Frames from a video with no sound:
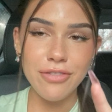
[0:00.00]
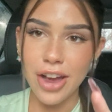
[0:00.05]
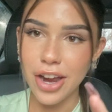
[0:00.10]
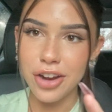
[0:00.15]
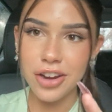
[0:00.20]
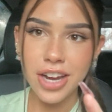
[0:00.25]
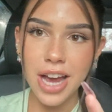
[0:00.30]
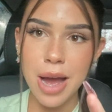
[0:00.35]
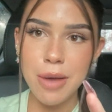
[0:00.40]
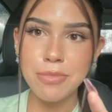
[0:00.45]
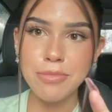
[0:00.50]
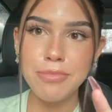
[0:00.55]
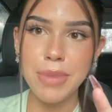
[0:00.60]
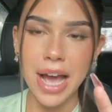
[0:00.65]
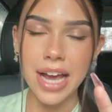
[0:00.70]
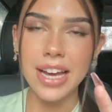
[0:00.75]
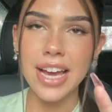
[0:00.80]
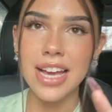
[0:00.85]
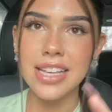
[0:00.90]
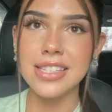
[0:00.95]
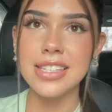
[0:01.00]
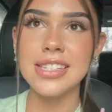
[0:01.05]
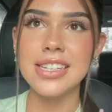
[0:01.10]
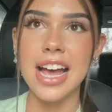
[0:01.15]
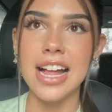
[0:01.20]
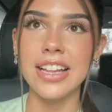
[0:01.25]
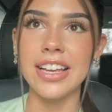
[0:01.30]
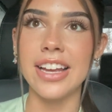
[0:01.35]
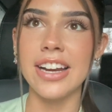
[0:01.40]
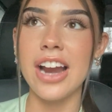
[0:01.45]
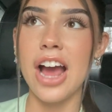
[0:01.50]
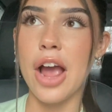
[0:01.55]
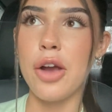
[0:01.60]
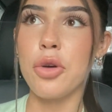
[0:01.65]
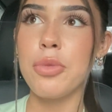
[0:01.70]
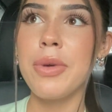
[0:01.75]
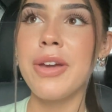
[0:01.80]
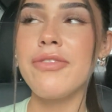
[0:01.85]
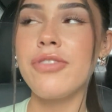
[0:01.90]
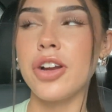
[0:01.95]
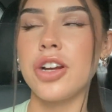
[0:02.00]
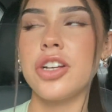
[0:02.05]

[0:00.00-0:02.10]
don't come back as Italian, I will be very